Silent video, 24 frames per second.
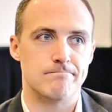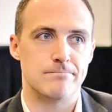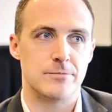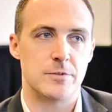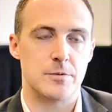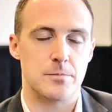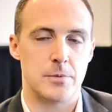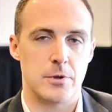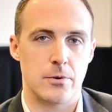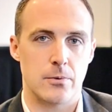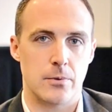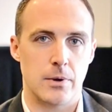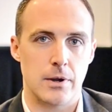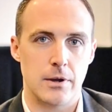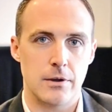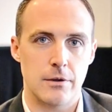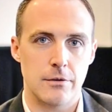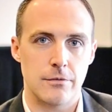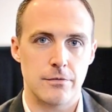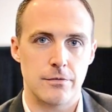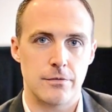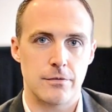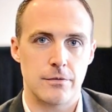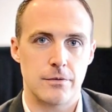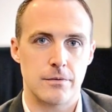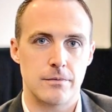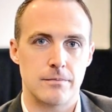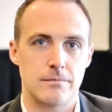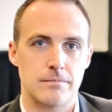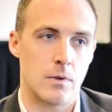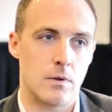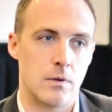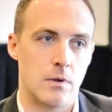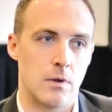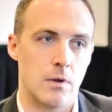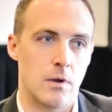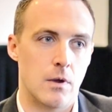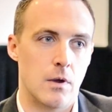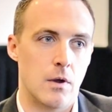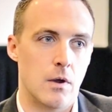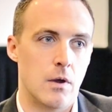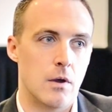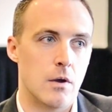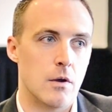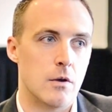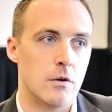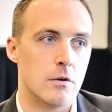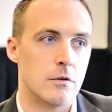be aware of.
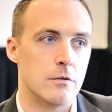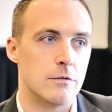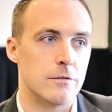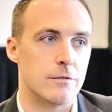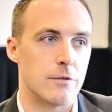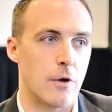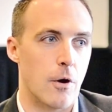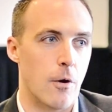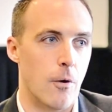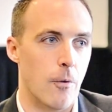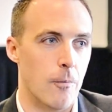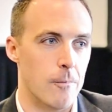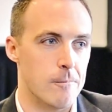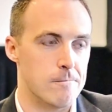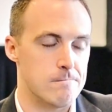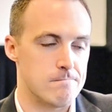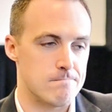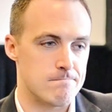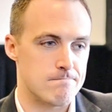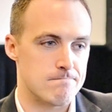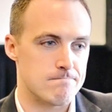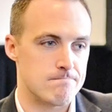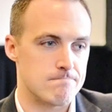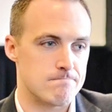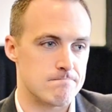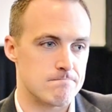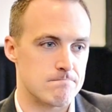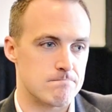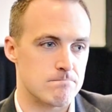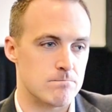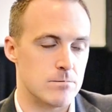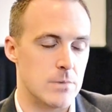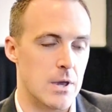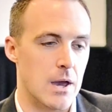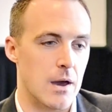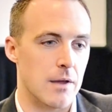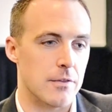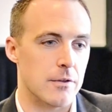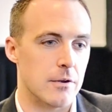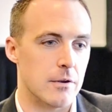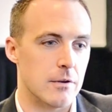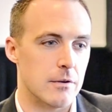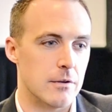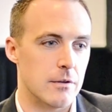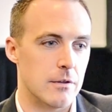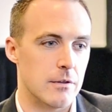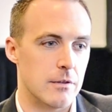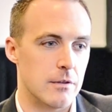So, yeah,
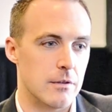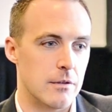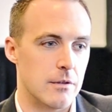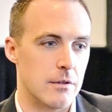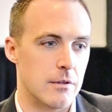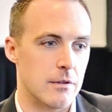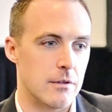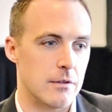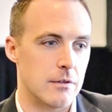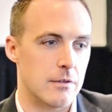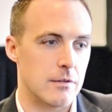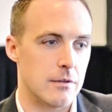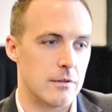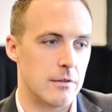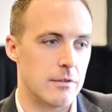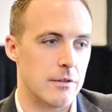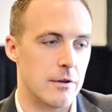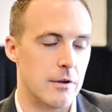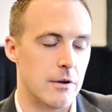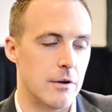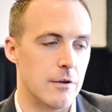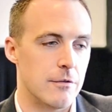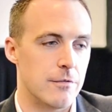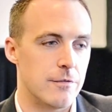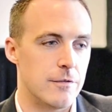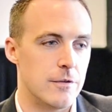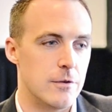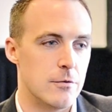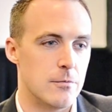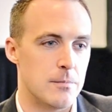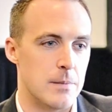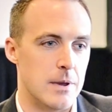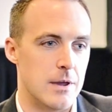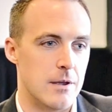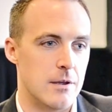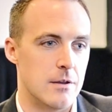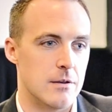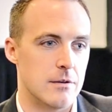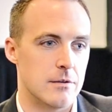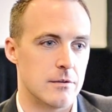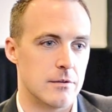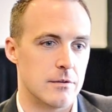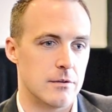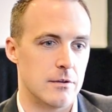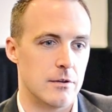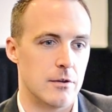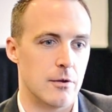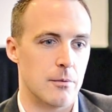there are a few
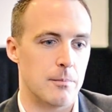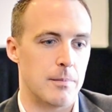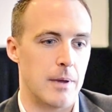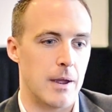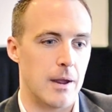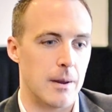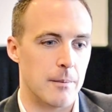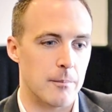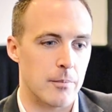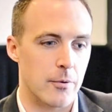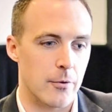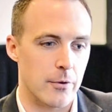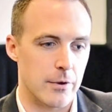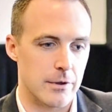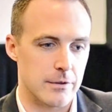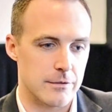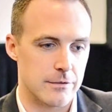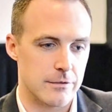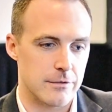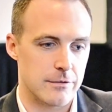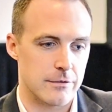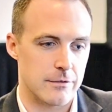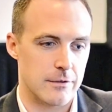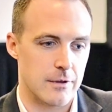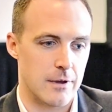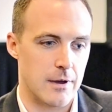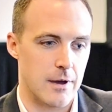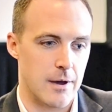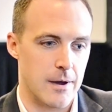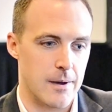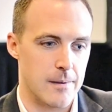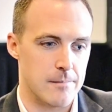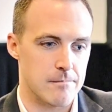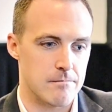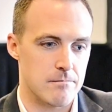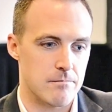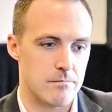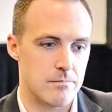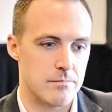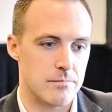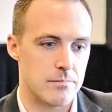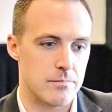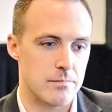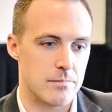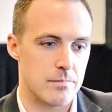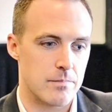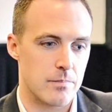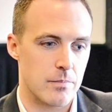main pain points
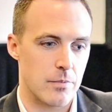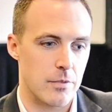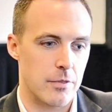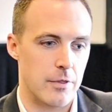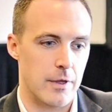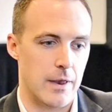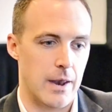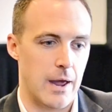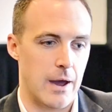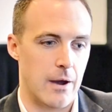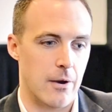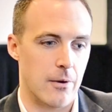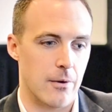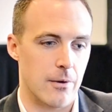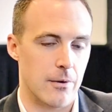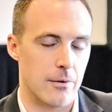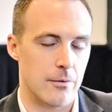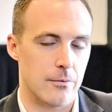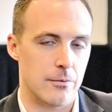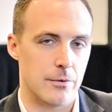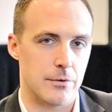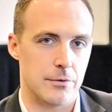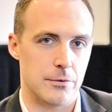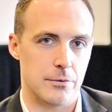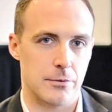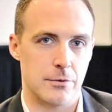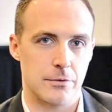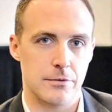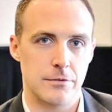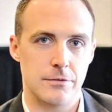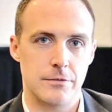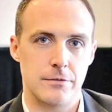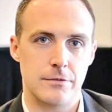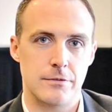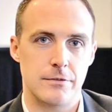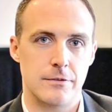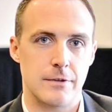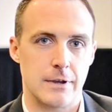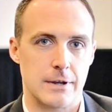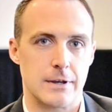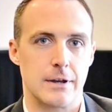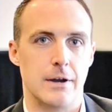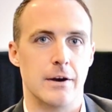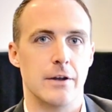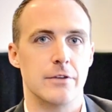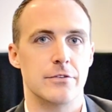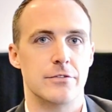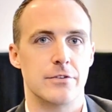that our renewals
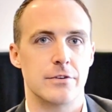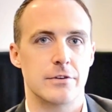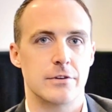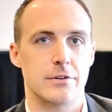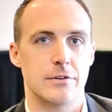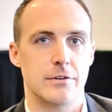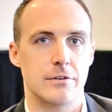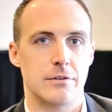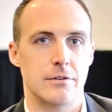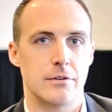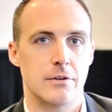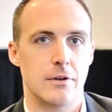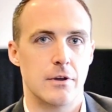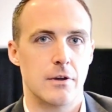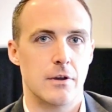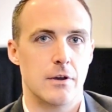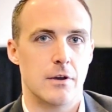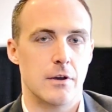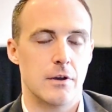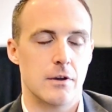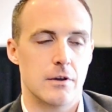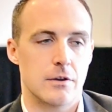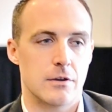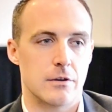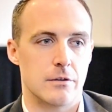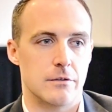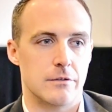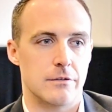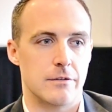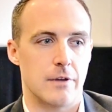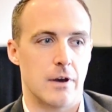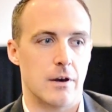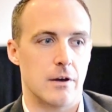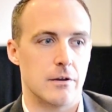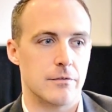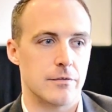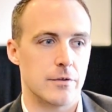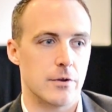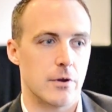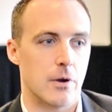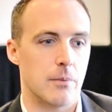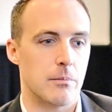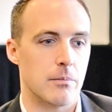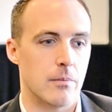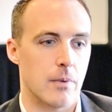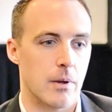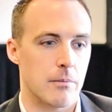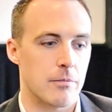technology could solve.
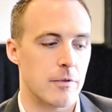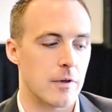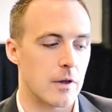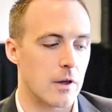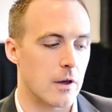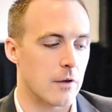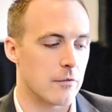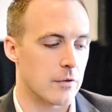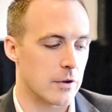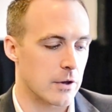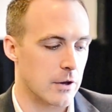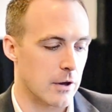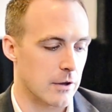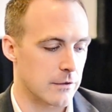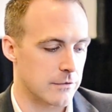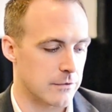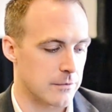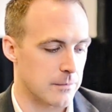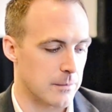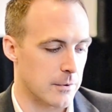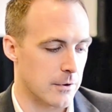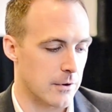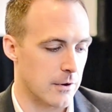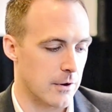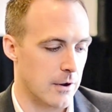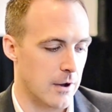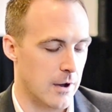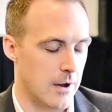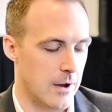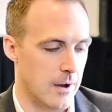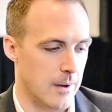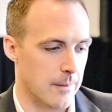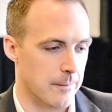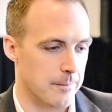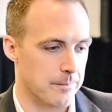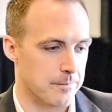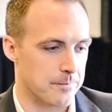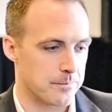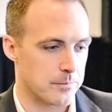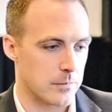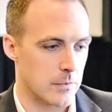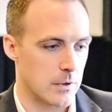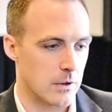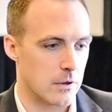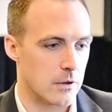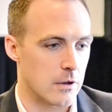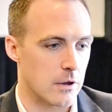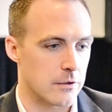I'm thinking of a customer
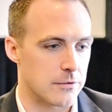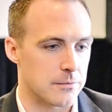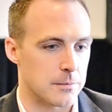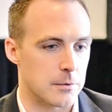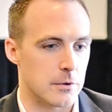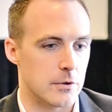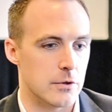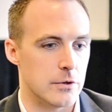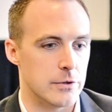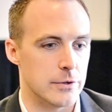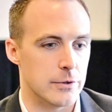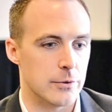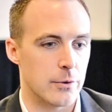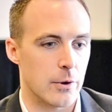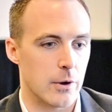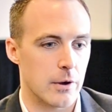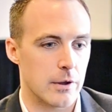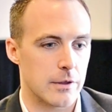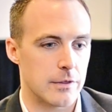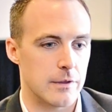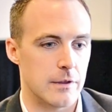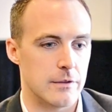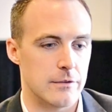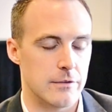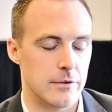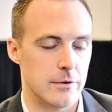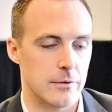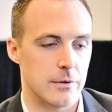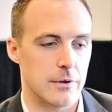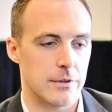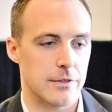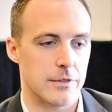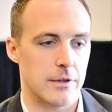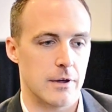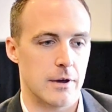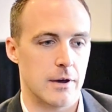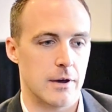in New York. They deal with